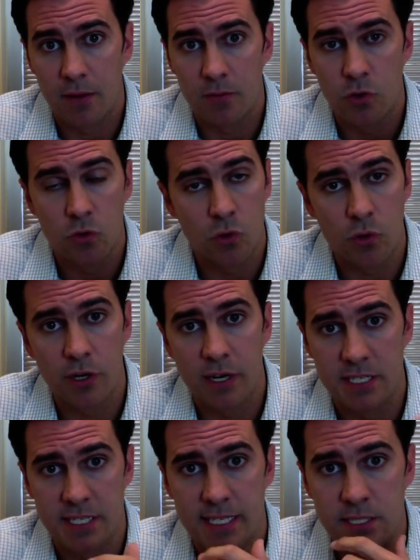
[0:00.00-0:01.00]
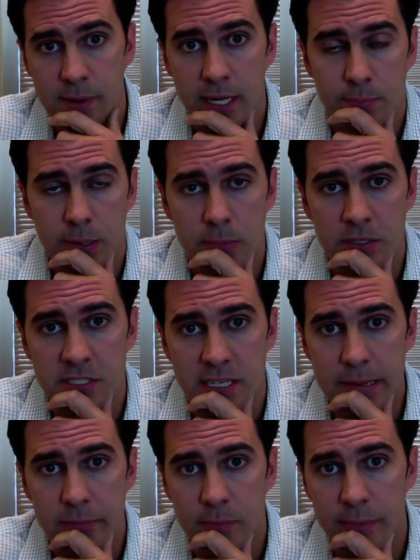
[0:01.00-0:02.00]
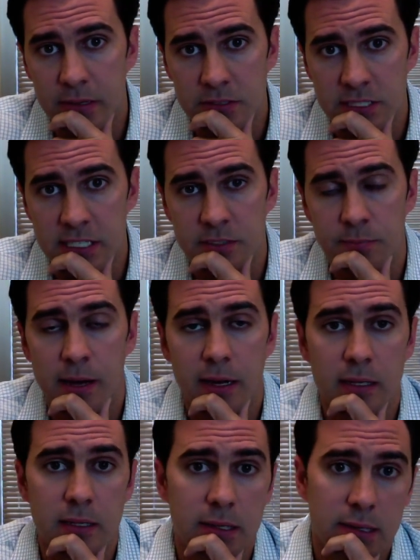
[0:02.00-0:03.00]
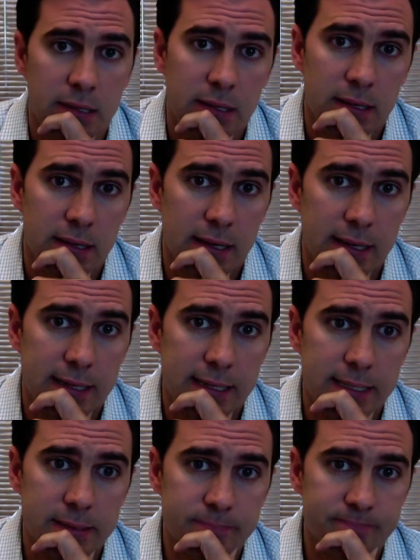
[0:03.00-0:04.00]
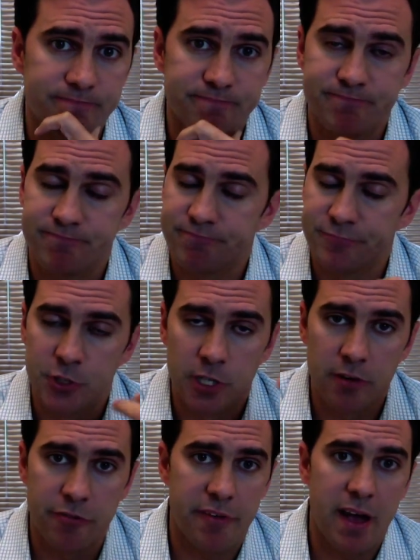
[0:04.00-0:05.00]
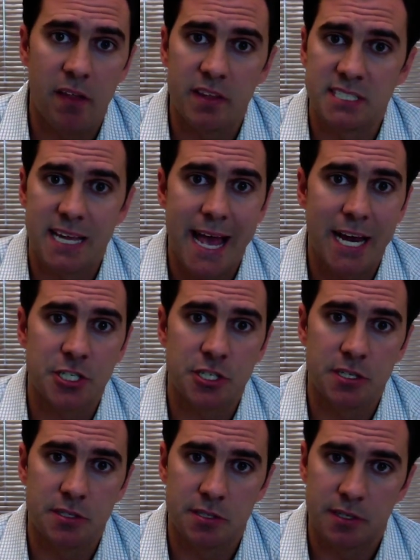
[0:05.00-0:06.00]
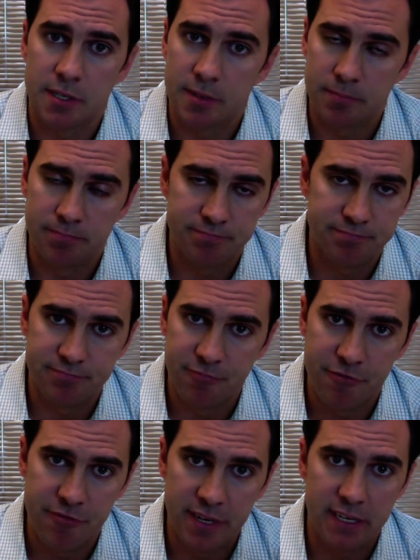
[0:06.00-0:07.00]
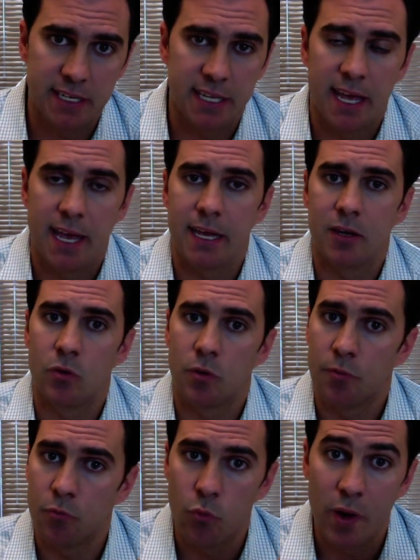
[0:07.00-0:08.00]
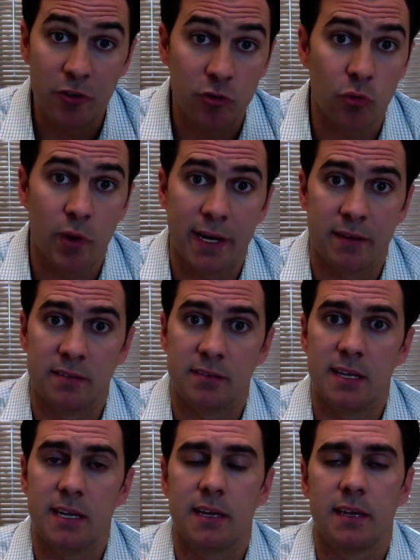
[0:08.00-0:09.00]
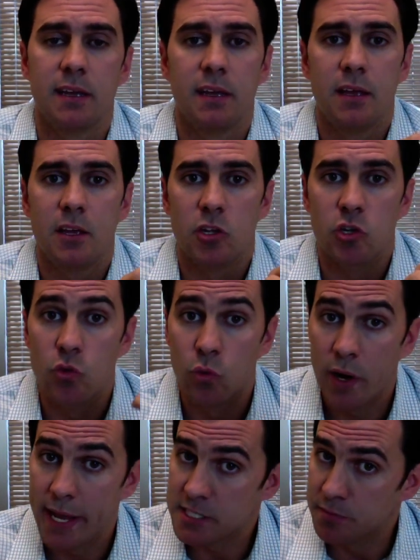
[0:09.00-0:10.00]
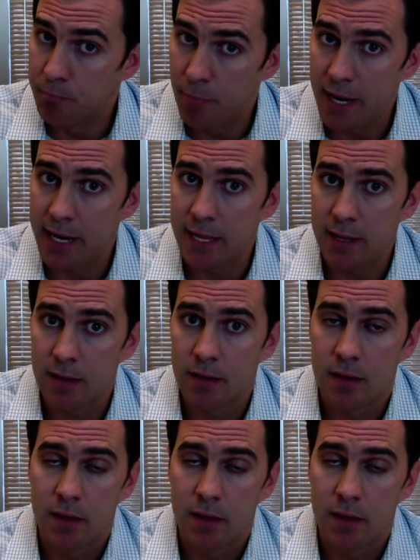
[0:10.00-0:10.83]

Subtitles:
Your lawyer has yet to make a public statement about Zeke's model. You're going to file this action to vindicate or resurrect Zeke. You raised money